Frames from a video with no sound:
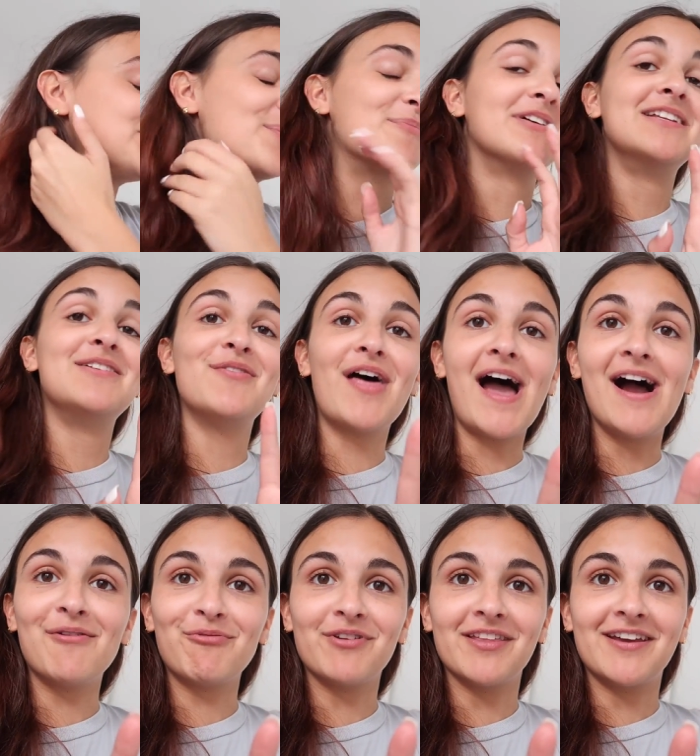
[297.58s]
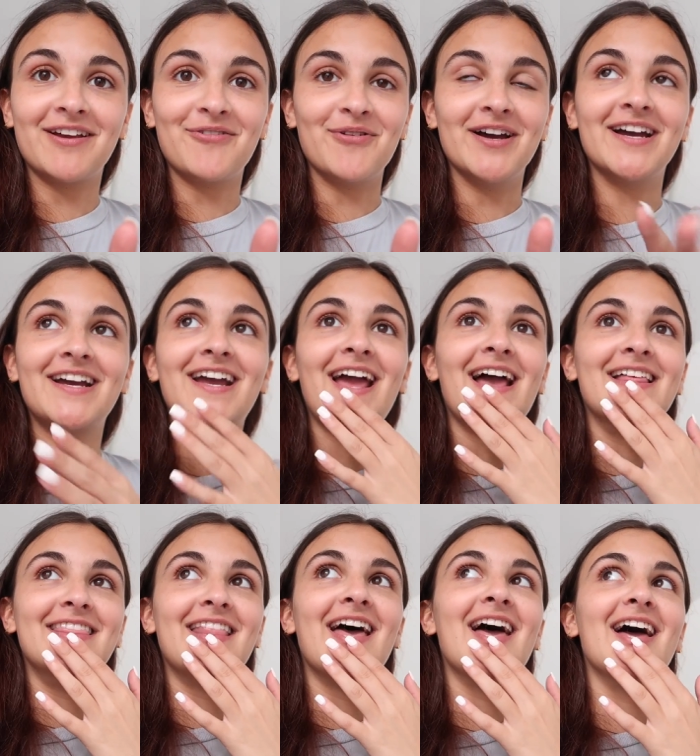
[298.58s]
So I'm gonna do that really quick
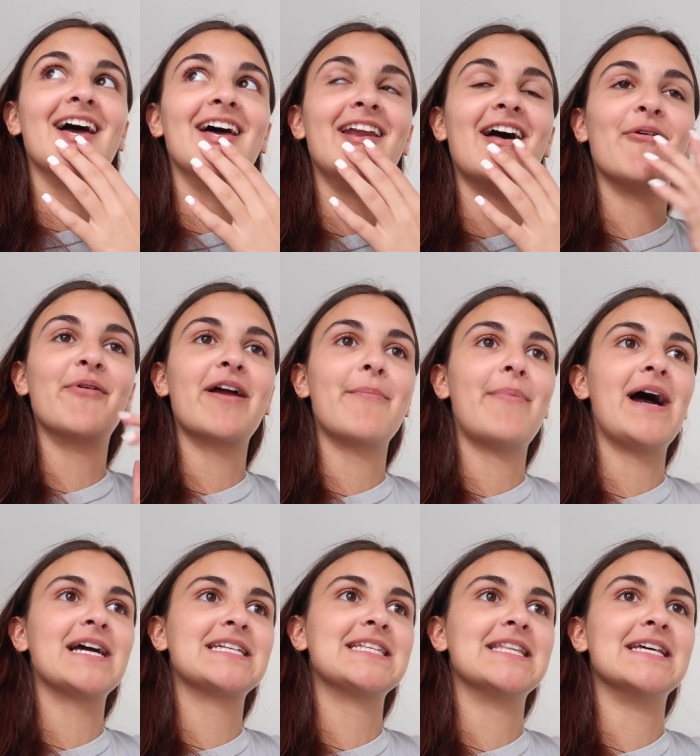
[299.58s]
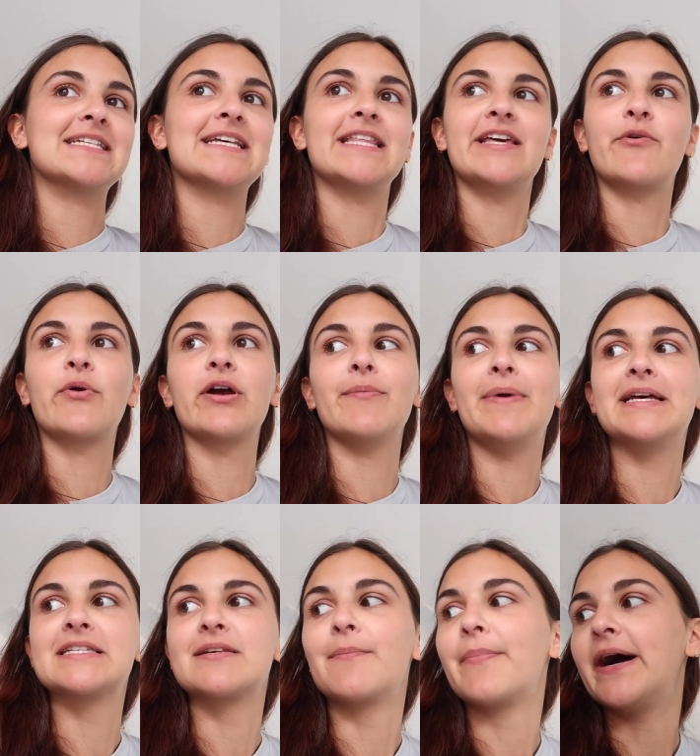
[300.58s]
and then I will get back to this. I think we're gonna make
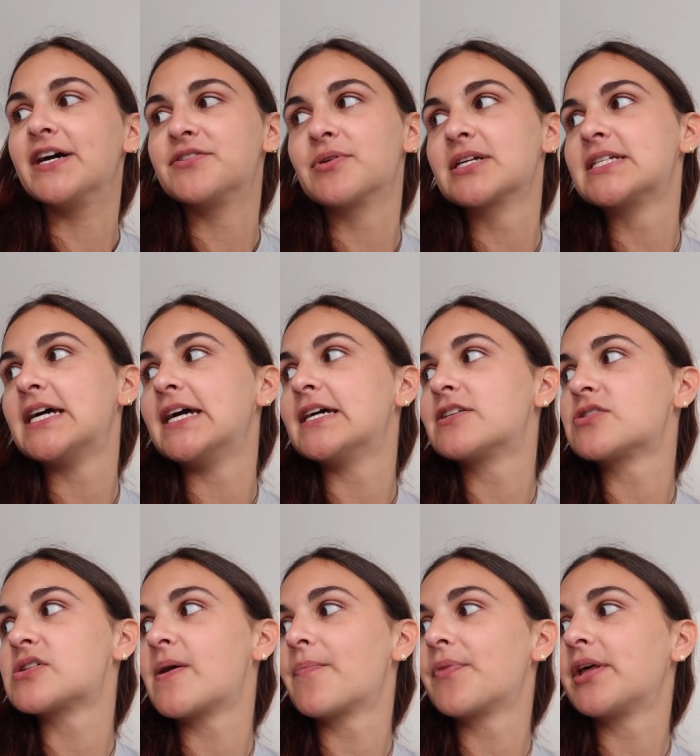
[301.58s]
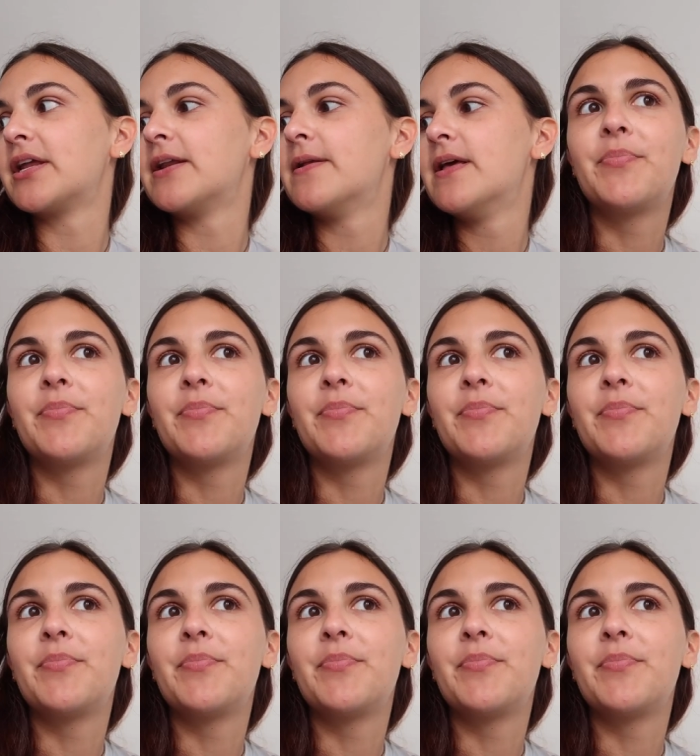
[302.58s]
some patchwork tanks or something.